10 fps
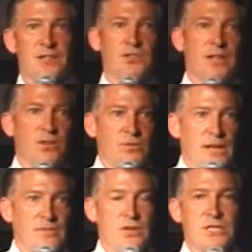so they don't
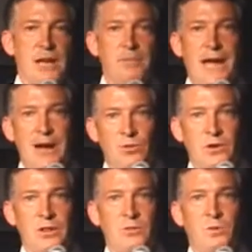leverage that
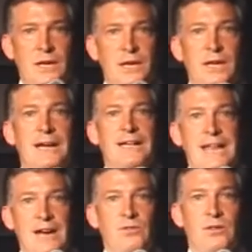power that we
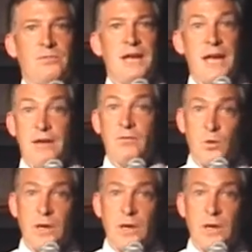allow them to have,